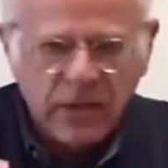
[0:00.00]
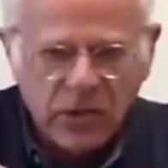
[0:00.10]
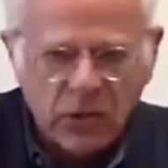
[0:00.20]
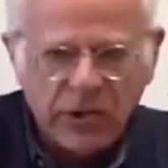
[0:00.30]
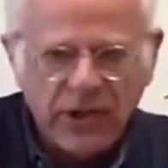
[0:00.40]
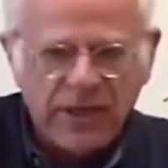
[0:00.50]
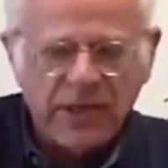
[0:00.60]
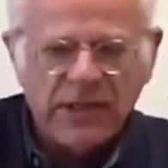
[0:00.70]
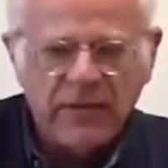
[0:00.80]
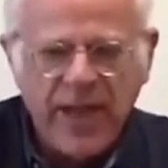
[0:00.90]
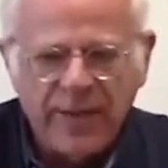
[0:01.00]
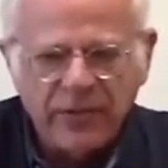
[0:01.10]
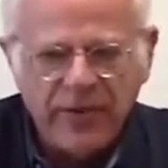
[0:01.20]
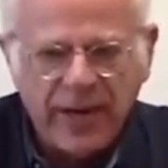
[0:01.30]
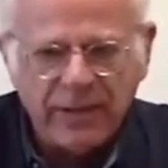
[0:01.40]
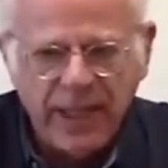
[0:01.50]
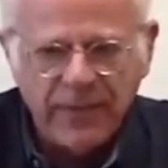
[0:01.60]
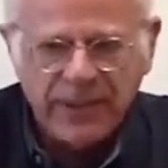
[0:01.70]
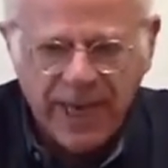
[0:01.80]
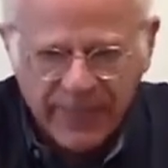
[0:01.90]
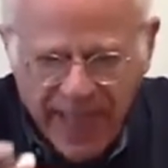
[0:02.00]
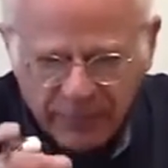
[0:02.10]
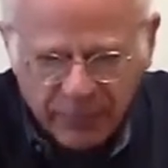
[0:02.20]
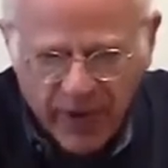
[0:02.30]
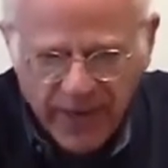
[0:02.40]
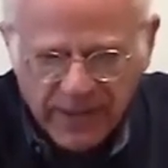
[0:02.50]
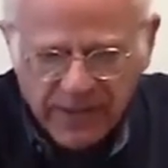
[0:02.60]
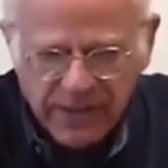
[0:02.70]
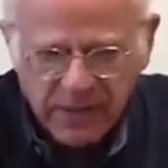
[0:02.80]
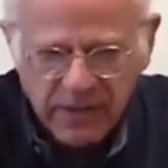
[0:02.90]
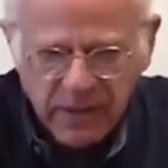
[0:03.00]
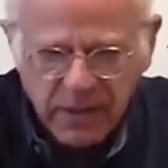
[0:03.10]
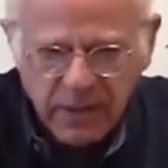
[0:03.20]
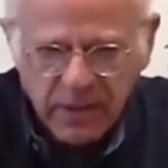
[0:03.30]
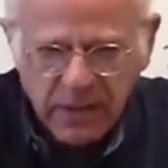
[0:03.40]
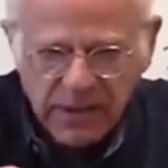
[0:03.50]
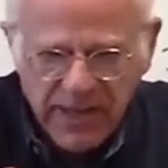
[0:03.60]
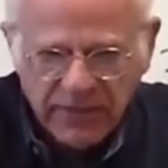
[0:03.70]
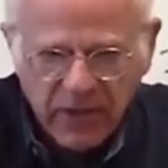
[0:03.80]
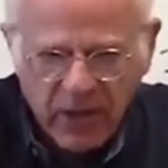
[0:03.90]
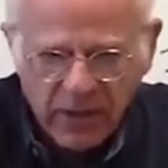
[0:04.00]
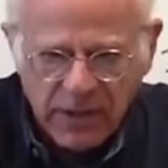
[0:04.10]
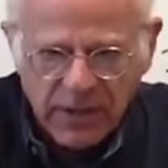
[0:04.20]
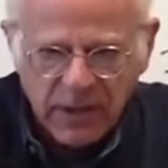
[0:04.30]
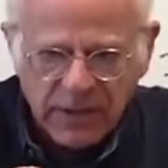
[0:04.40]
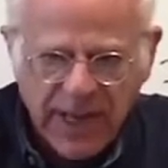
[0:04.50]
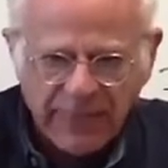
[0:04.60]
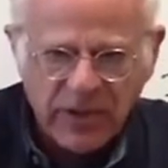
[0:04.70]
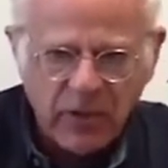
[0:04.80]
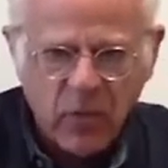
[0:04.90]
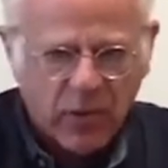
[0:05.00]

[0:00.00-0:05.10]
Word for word: the socially necessary abstract labor time, that price, seven dollars, times the